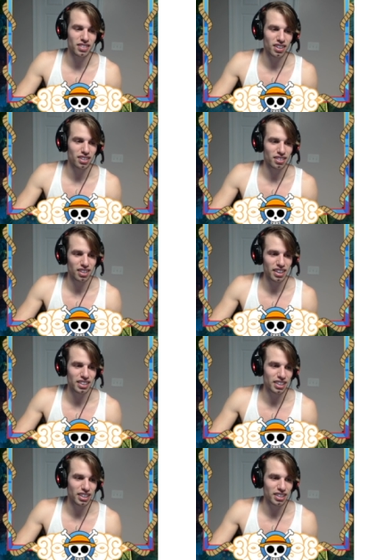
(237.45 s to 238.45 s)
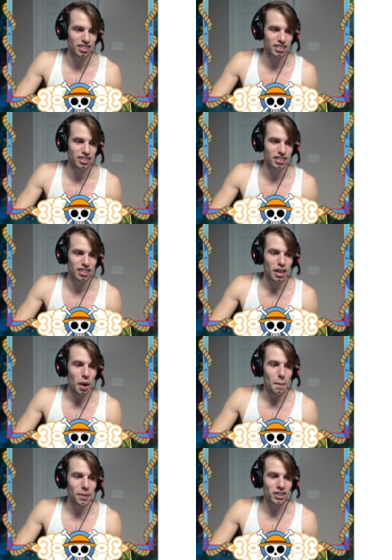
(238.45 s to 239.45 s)
alright-ish.
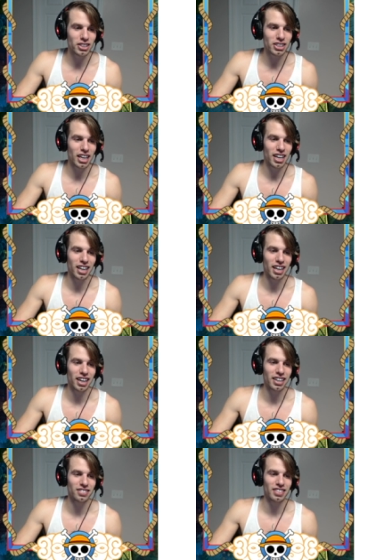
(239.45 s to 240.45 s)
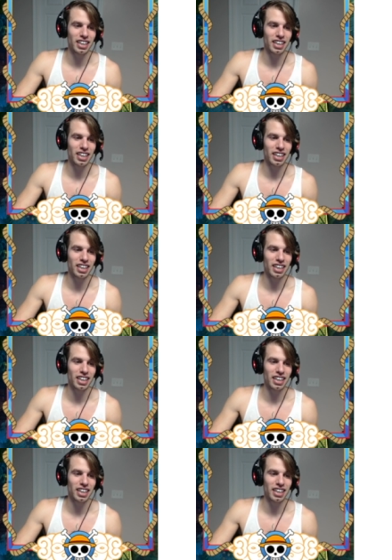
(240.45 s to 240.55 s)
Bonchan! We